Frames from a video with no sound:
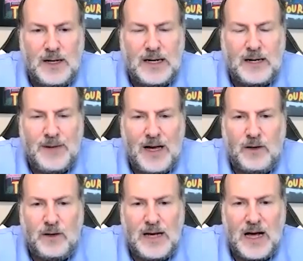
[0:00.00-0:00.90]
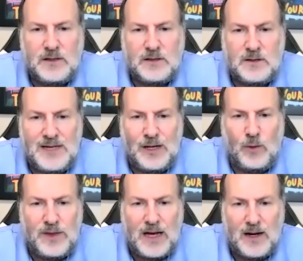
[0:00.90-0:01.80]
Uh, how do you guys deal
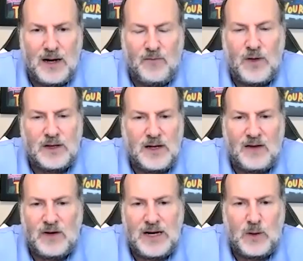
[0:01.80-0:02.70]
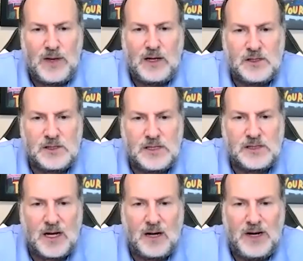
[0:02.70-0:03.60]
with that conflict that every now and then just does
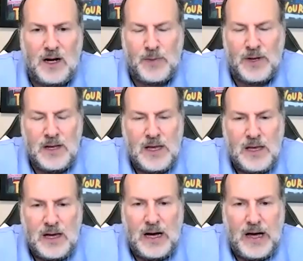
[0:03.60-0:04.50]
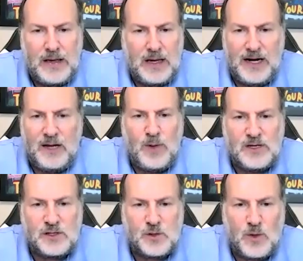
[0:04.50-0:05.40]
come up uh, in any
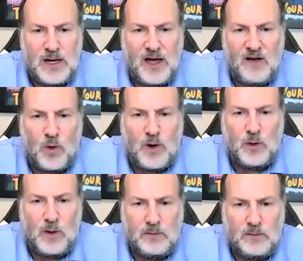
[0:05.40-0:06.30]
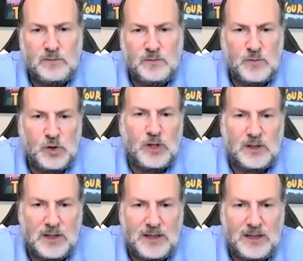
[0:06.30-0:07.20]
business where you have more than one
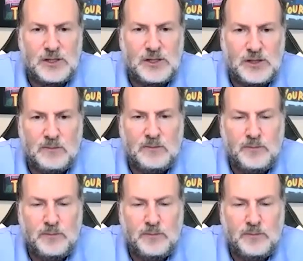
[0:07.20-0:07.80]
cook in the kitchen?